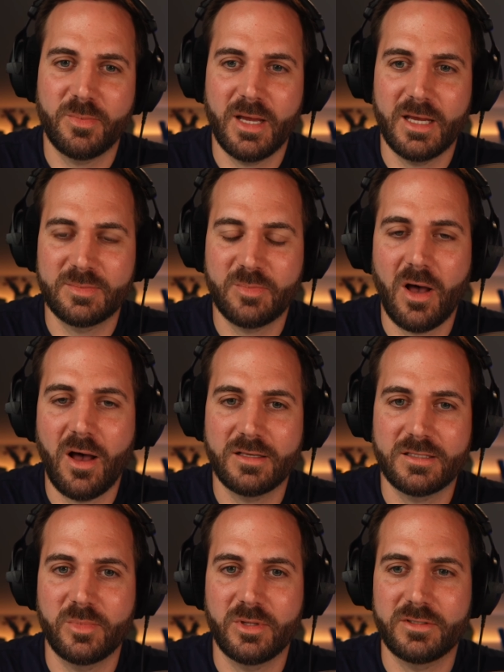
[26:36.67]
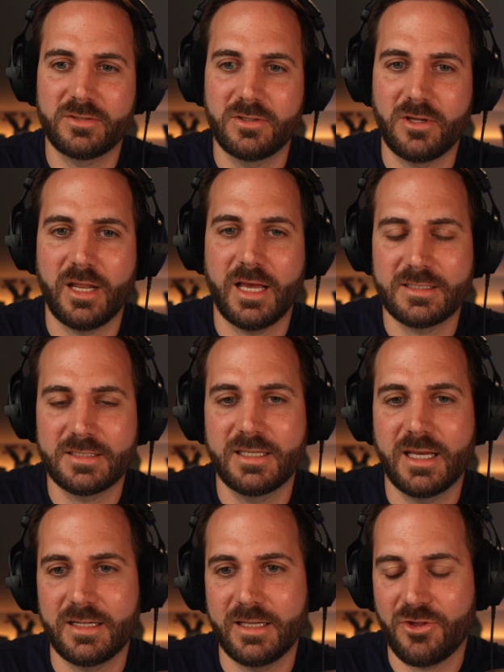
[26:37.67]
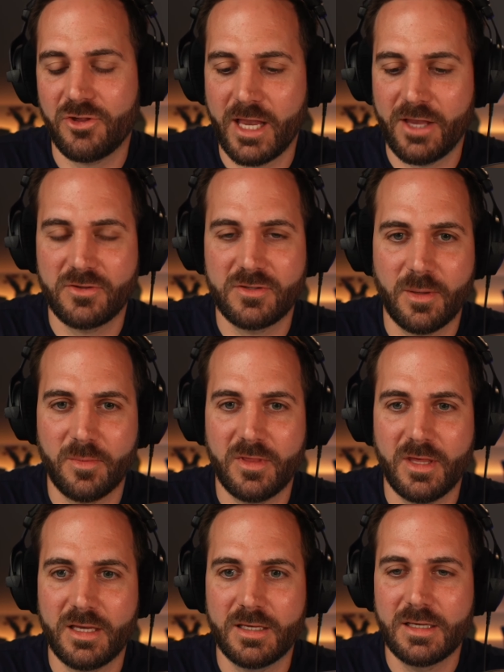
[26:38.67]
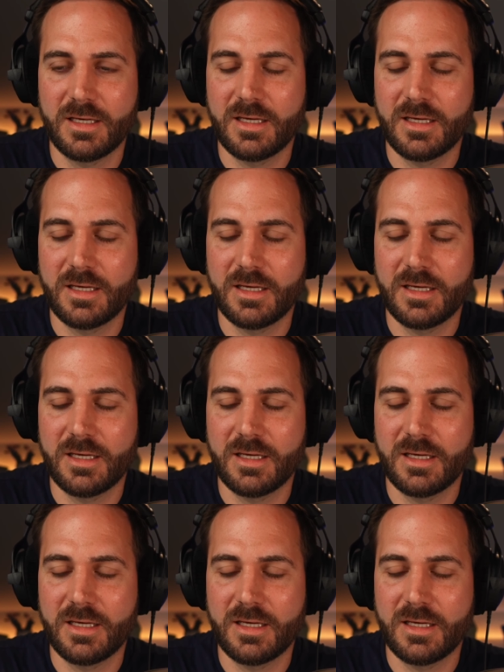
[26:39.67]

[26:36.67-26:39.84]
as possible, to not accidentally change something